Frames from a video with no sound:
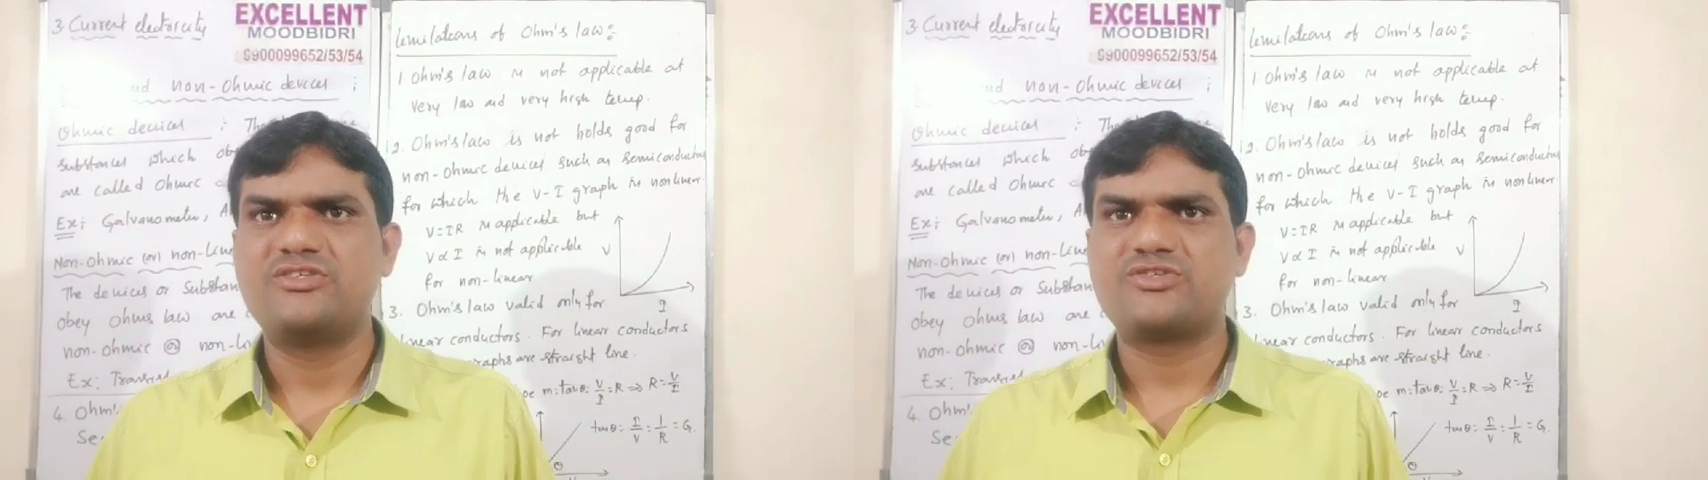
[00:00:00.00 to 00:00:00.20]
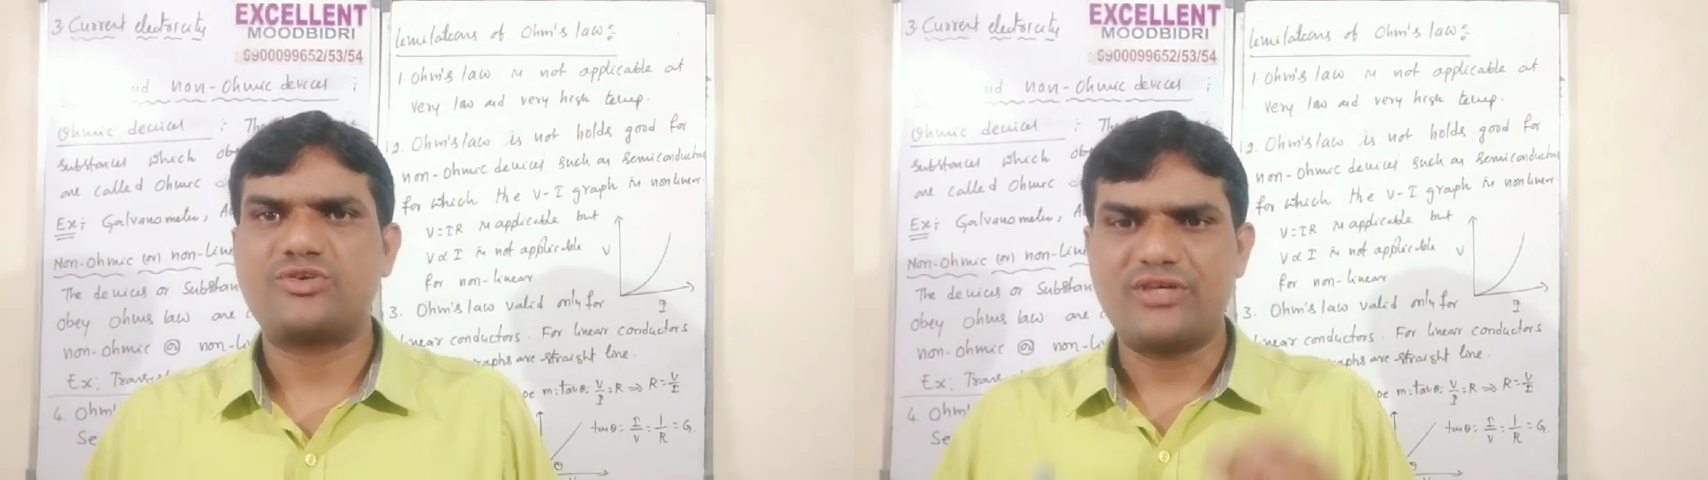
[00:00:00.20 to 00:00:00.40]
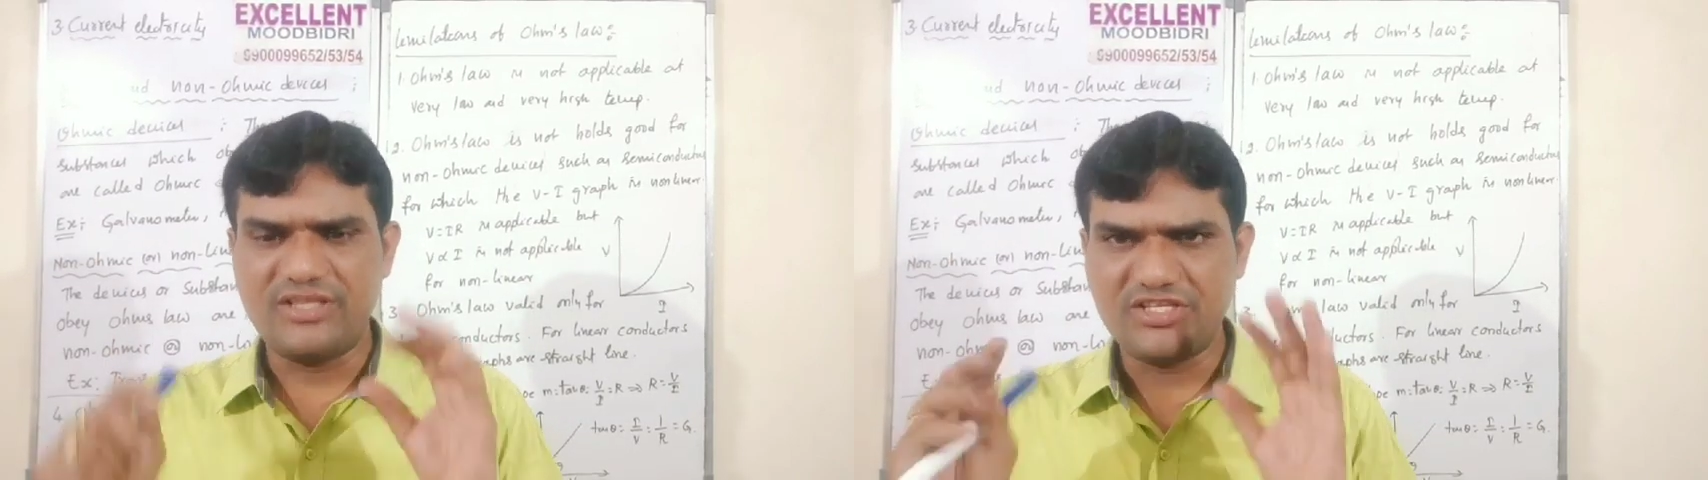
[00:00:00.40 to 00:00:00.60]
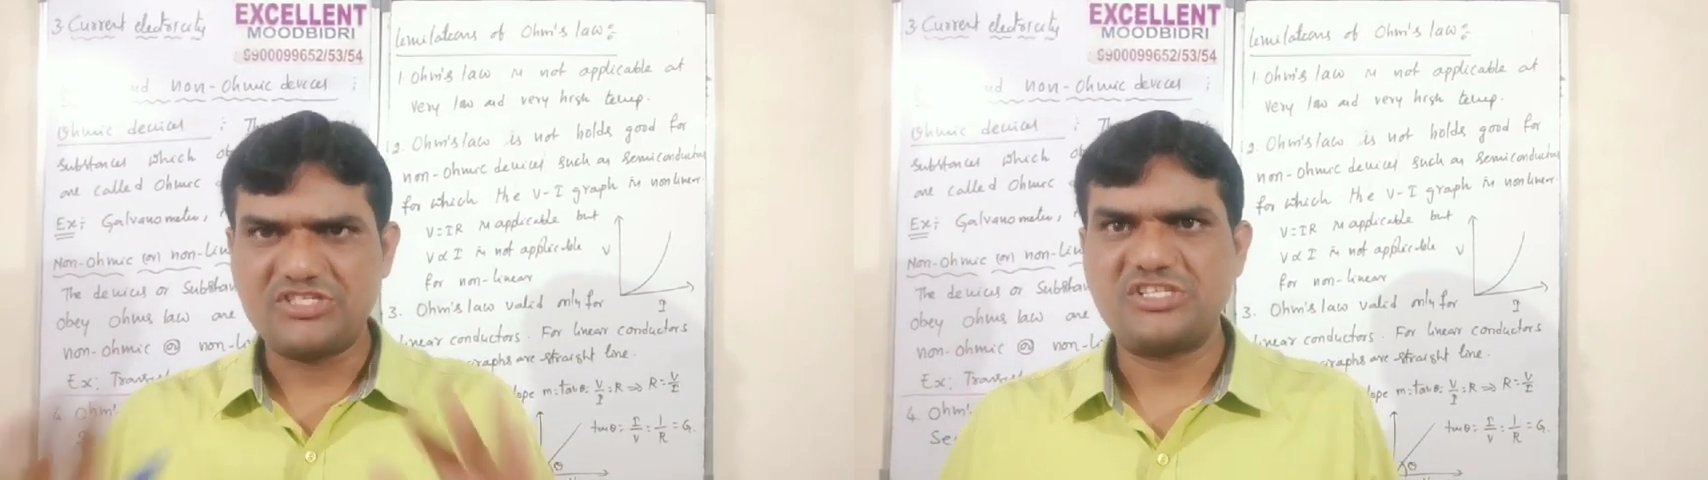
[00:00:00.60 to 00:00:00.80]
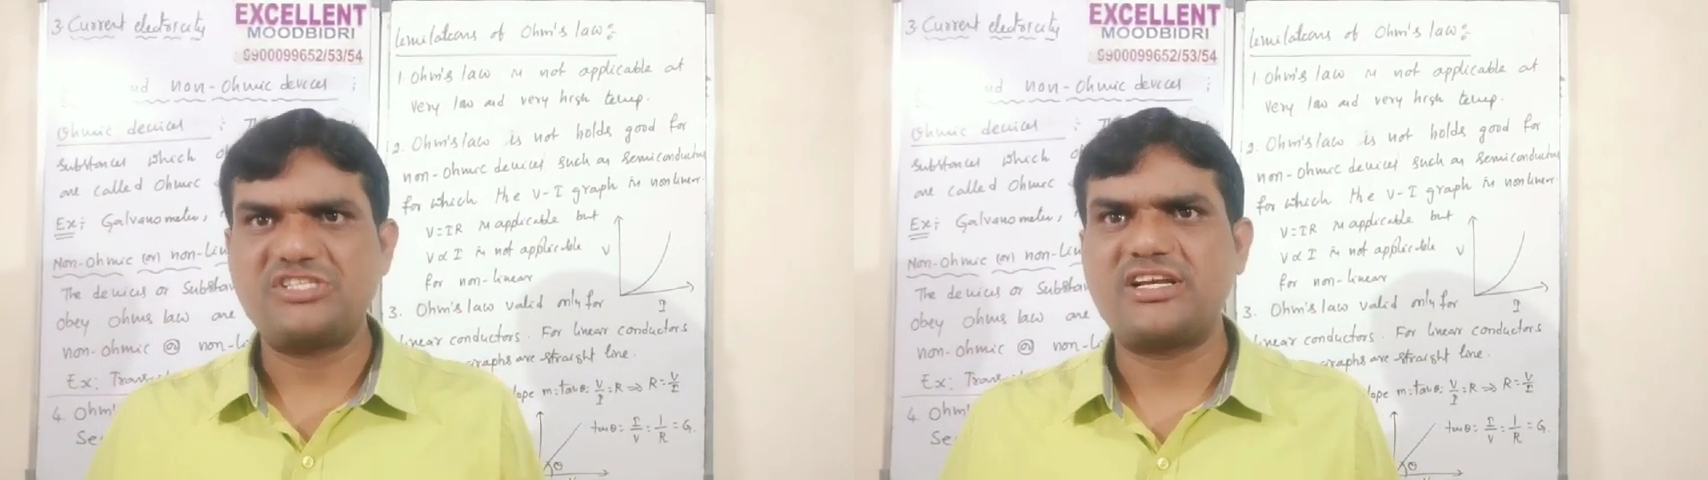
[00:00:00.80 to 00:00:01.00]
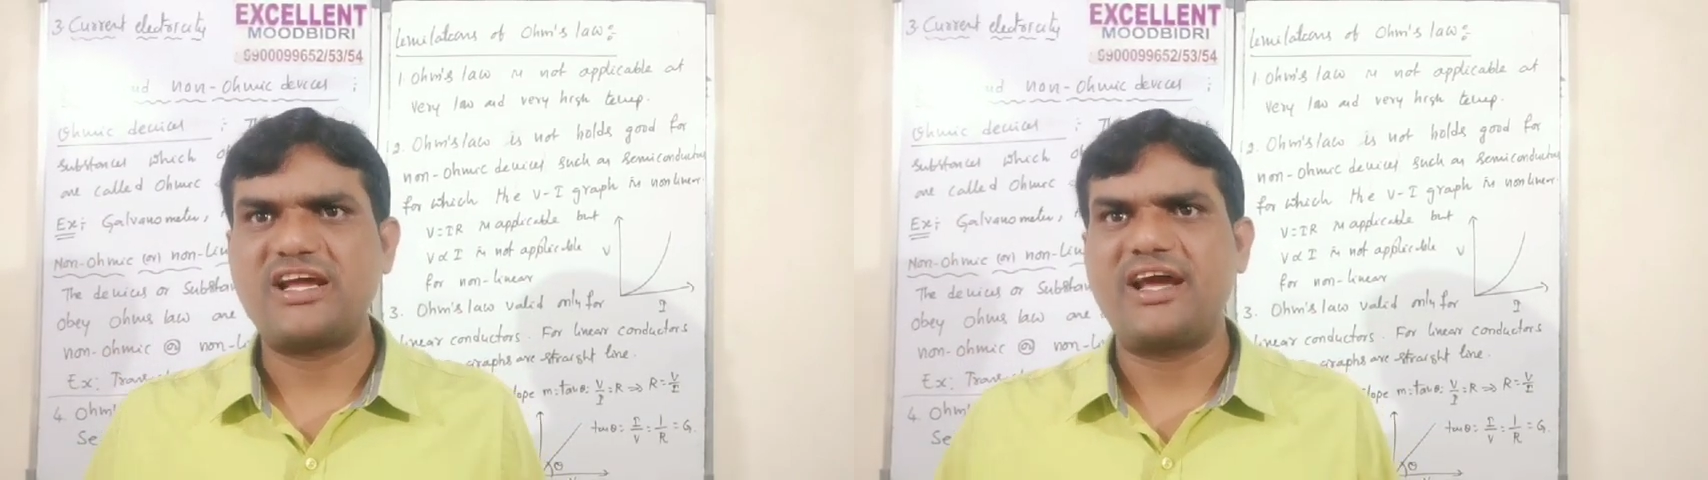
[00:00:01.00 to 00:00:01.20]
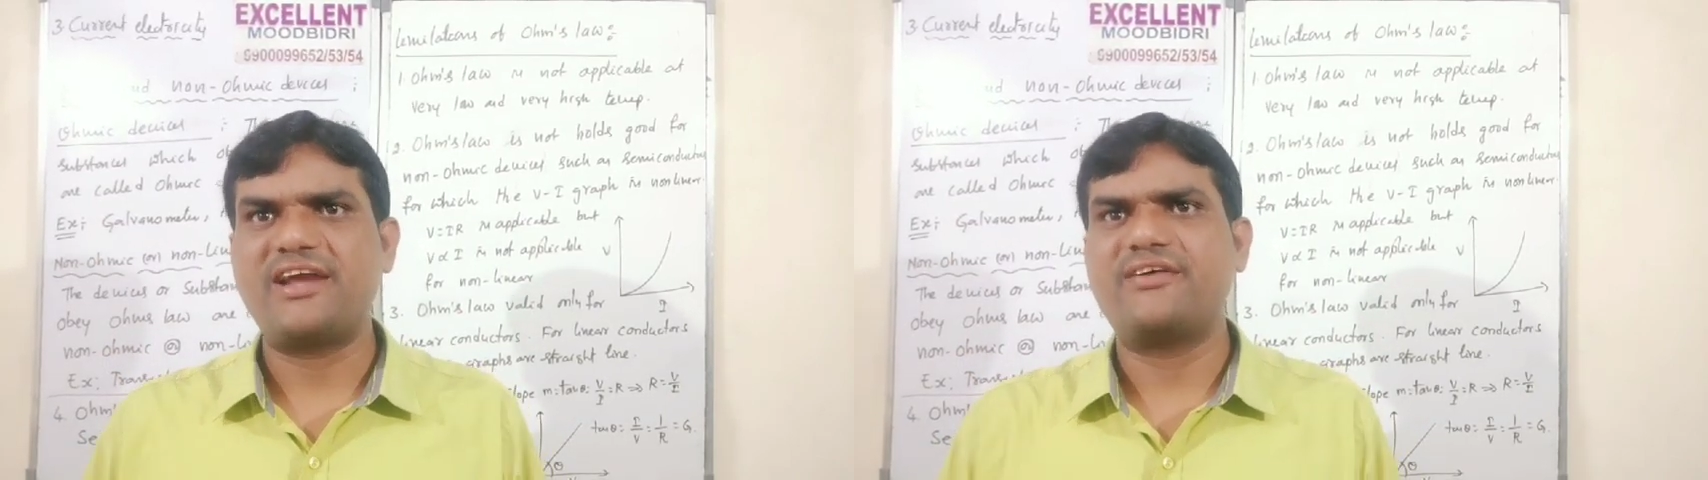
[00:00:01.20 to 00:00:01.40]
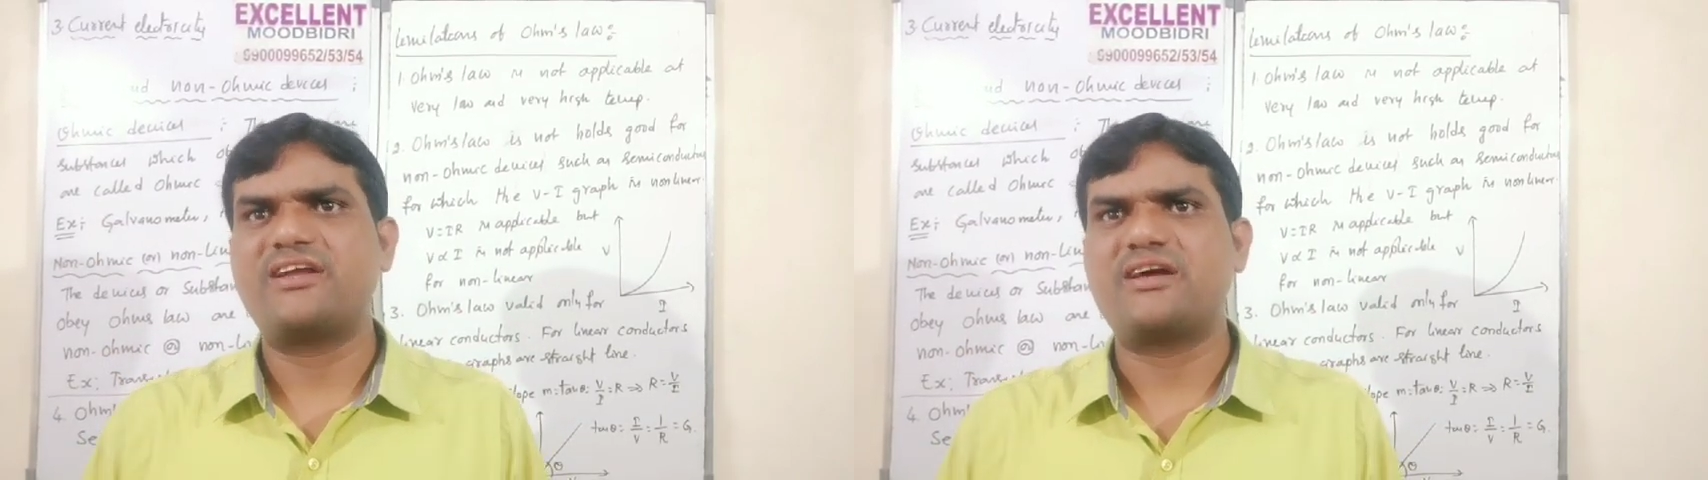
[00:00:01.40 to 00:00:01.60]
So in this session I
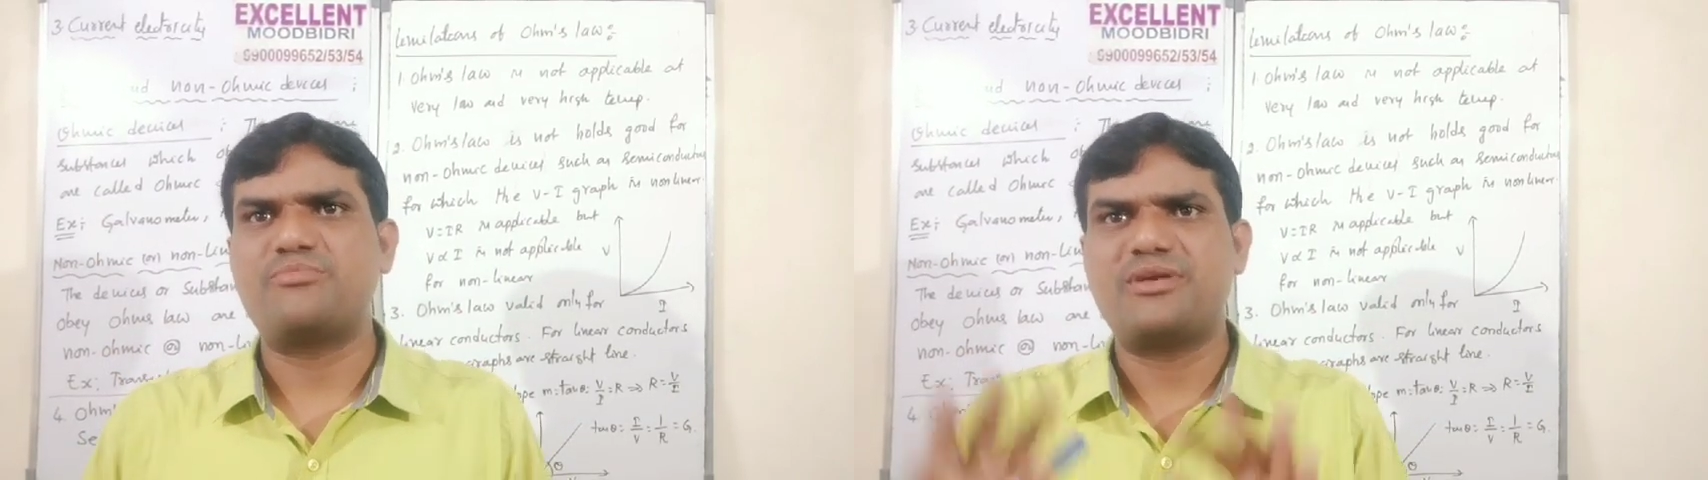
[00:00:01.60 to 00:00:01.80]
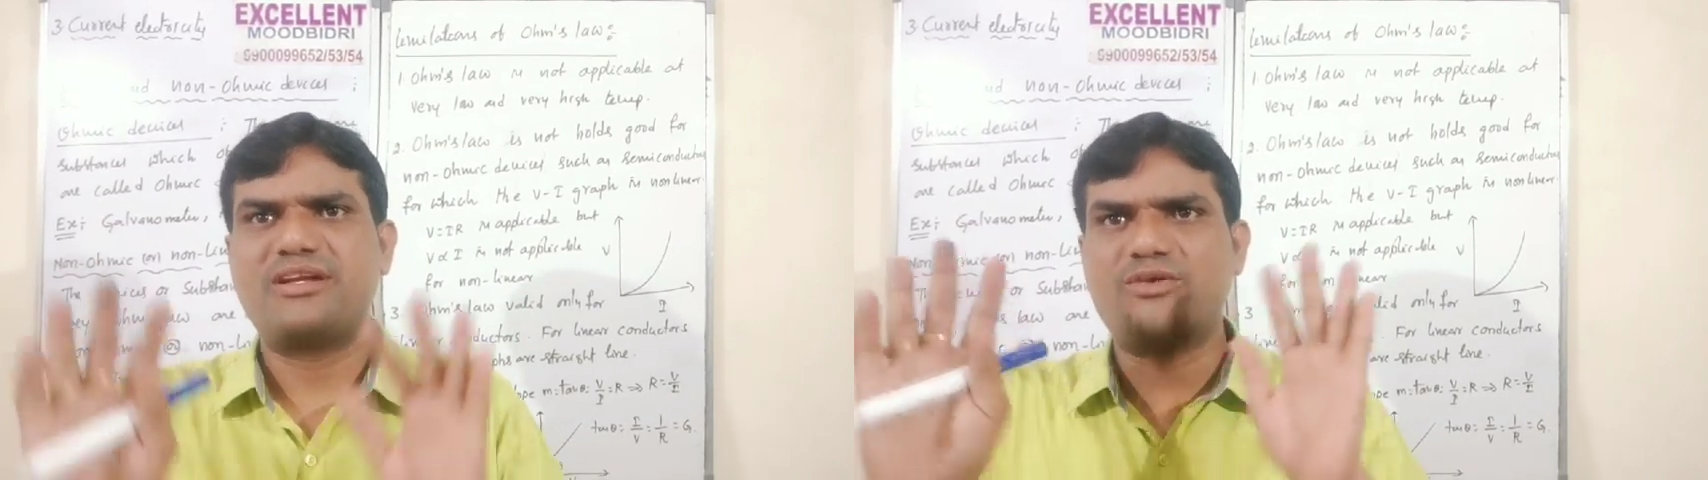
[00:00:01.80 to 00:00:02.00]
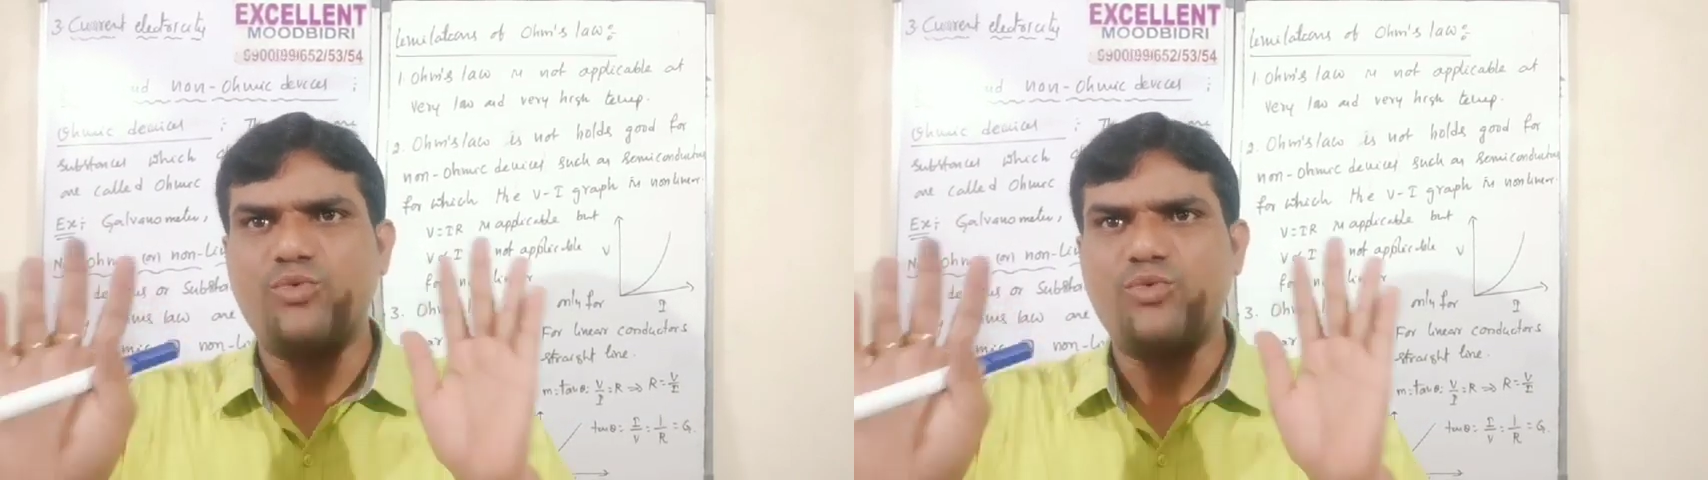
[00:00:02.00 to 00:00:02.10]
have given completely